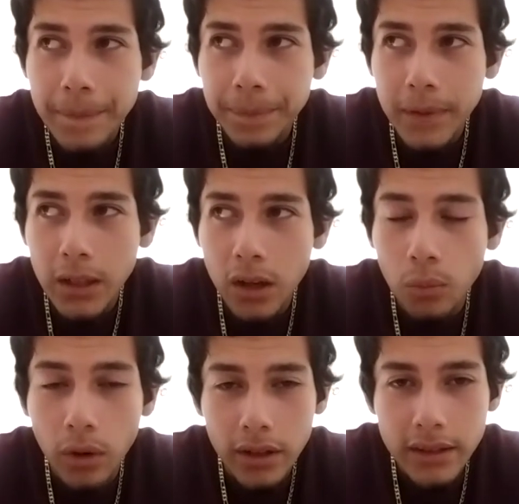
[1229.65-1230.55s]

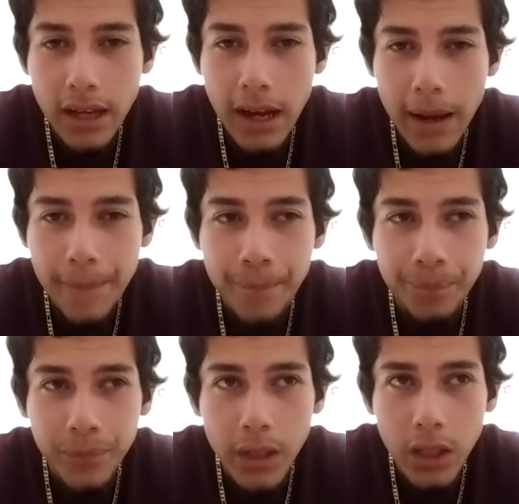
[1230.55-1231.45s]
One time.
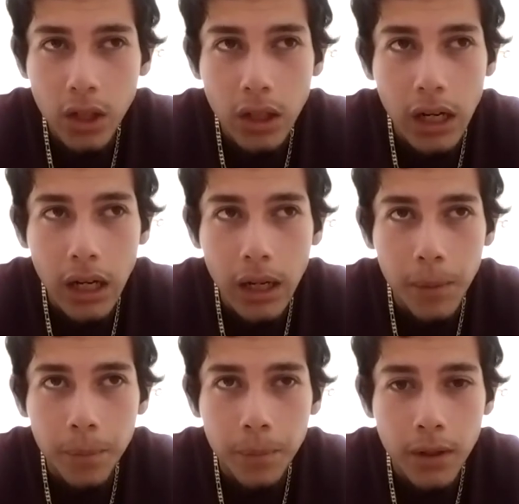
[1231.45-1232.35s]
You know, um,
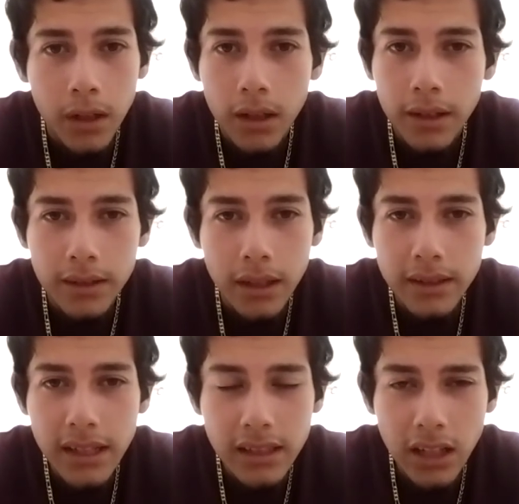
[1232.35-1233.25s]

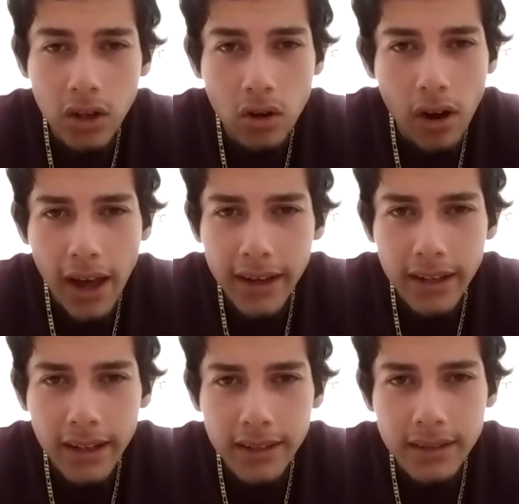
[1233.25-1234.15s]
Sometimes they go at
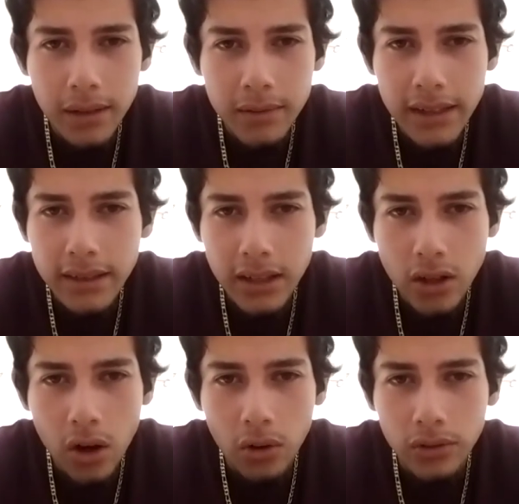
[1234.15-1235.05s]
it and sometimes they
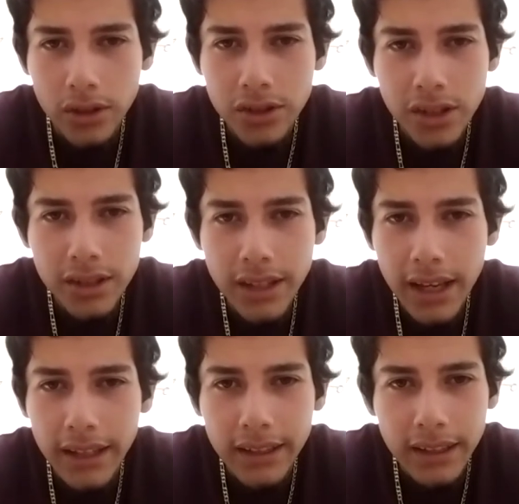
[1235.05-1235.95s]
don't. It's just
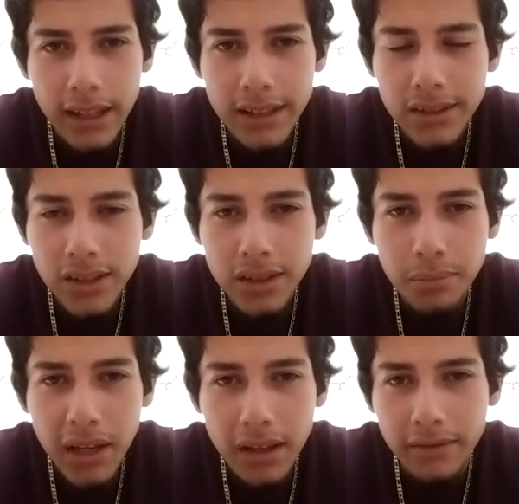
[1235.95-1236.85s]

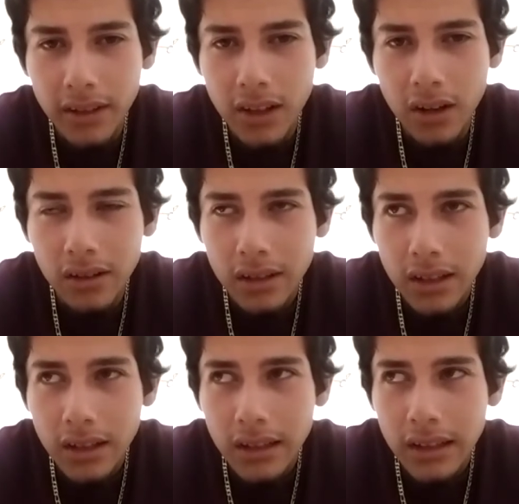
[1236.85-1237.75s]
beef.
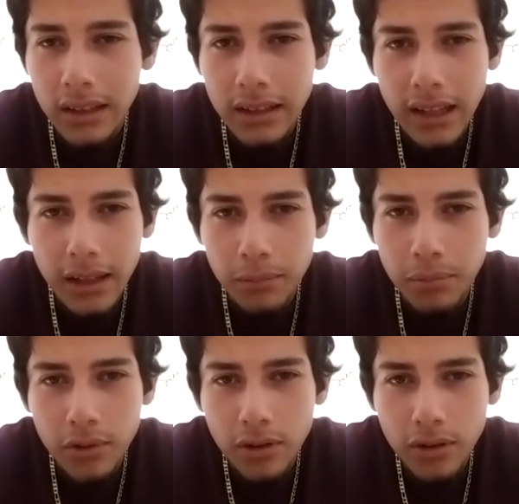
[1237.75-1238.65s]
Like
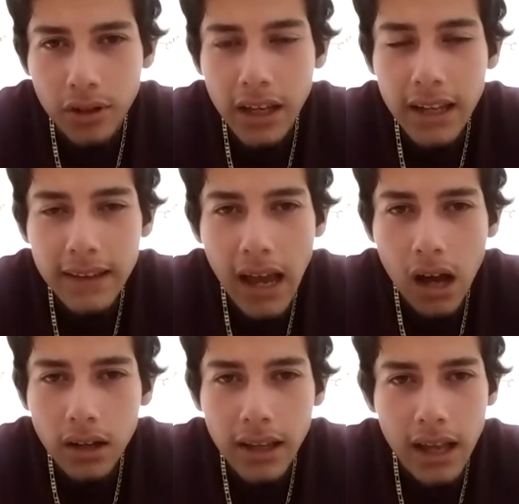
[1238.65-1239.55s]
you get
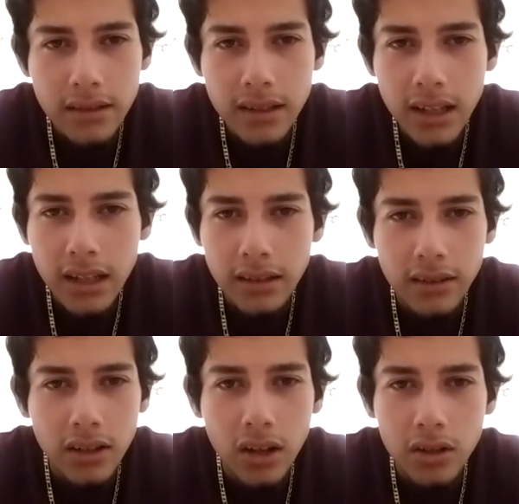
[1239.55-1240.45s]
down and that's it.
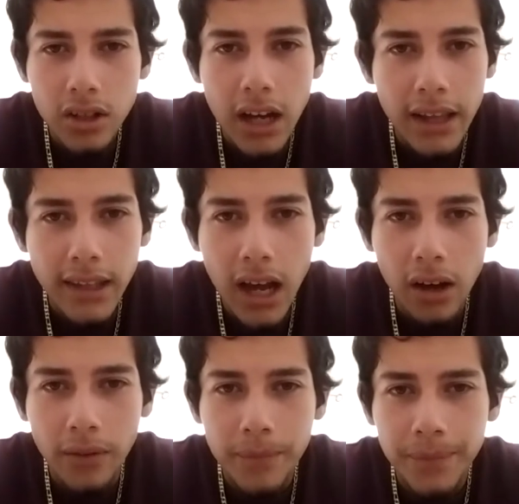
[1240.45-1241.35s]
You got
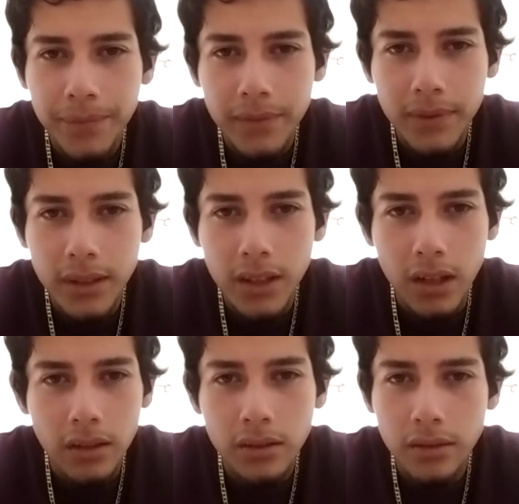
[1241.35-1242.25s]
down. You
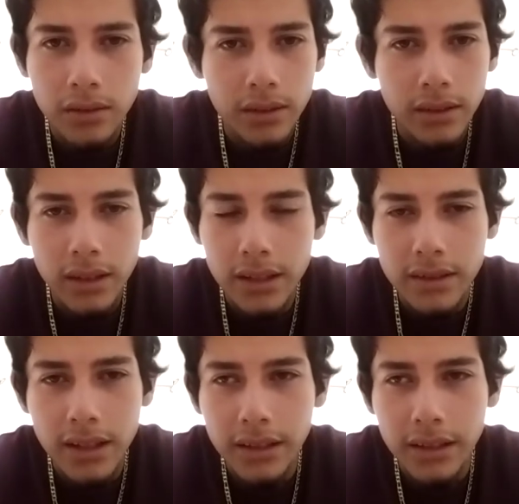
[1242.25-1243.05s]
know, that's it.